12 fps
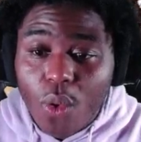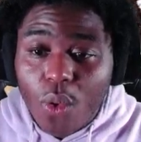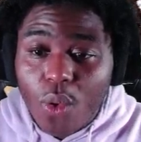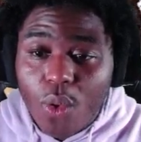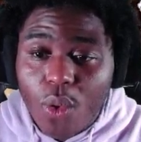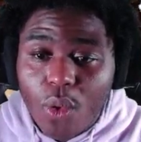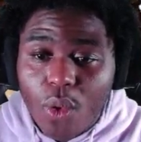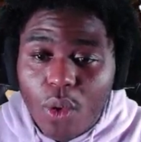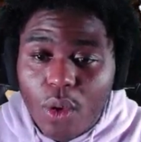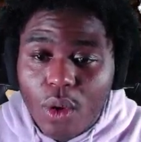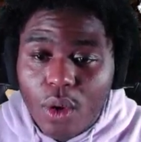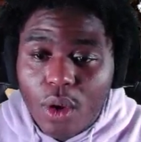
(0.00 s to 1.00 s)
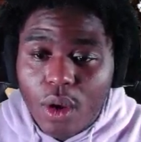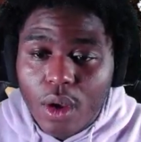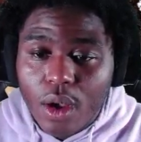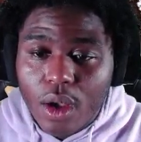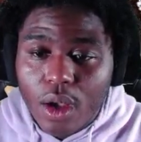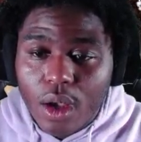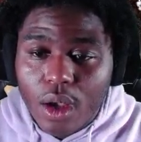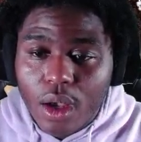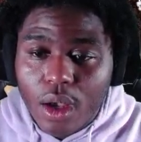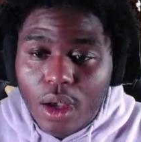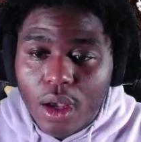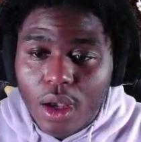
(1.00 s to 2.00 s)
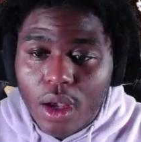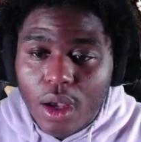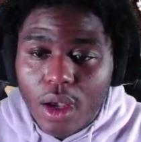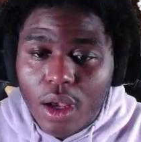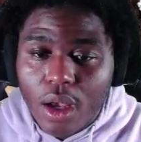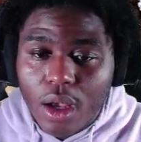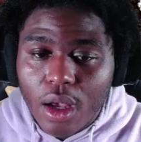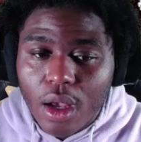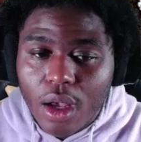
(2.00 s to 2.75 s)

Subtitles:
Nemesis mutation rate go up. At